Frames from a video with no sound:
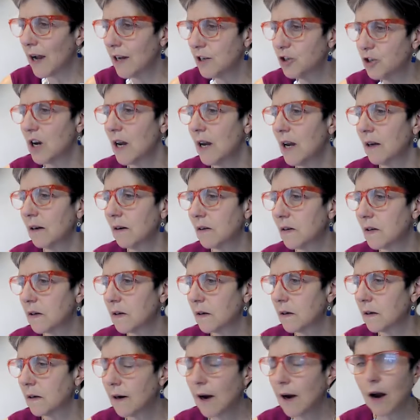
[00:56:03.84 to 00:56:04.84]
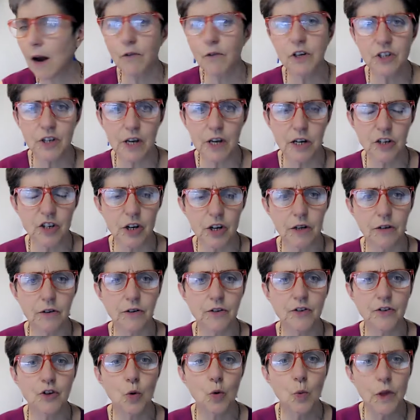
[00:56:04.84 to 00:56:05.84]
project
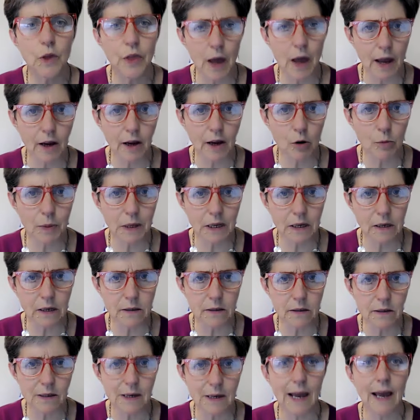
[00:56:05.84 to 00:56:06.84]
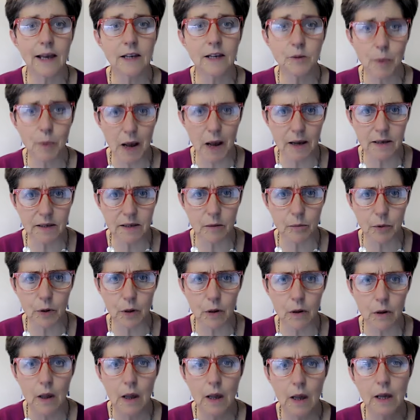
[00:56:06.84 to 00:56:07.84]
conversations with IRBs as
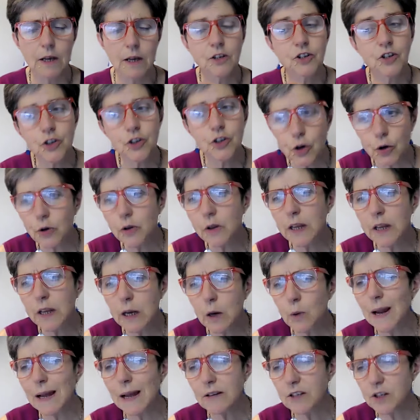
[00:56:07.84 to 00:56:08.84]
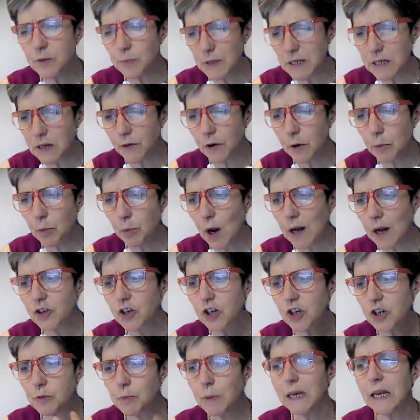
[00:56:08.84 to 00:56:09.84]
possible certainly around specific
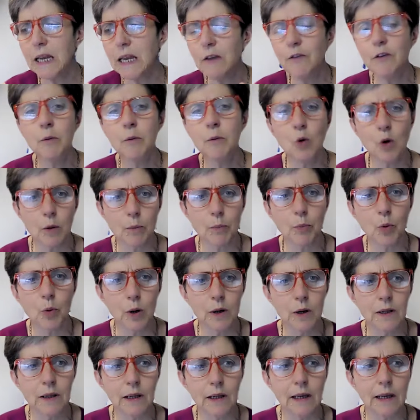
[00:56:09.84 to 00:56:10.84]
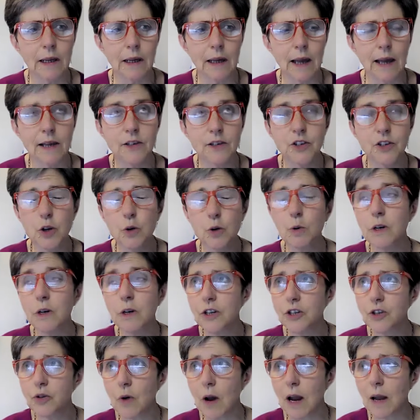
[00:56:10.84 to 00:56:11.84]
projects, but even more importantly, as you
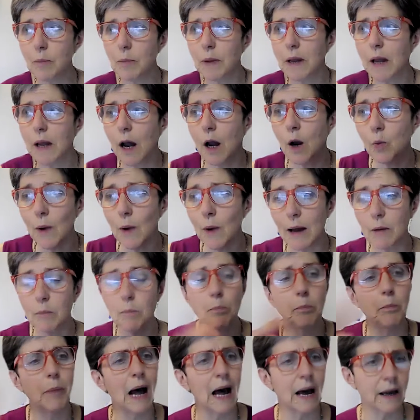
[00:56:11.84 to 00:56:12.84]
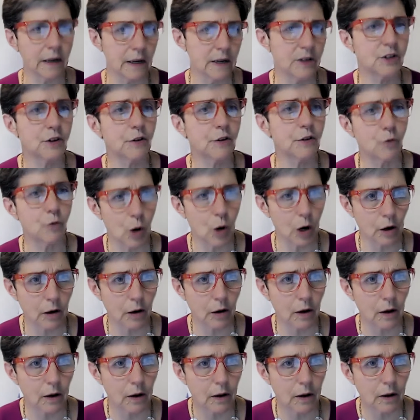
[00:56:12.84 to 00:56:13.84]
were describing, around bodies of work.
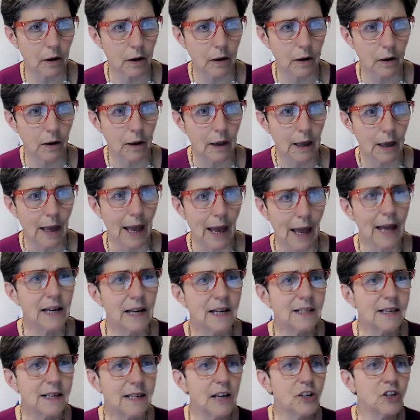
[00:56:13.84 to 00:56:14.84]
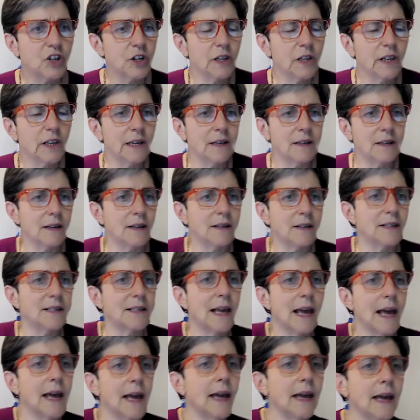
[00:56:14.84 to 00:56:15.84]
And essentially to
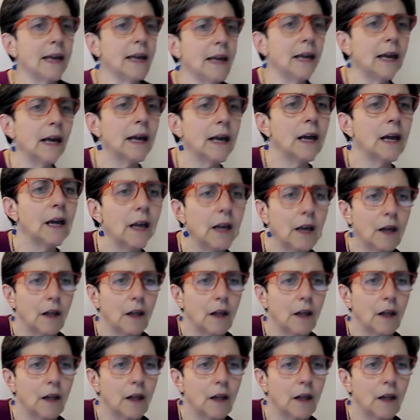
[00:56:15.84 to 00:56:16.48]
say,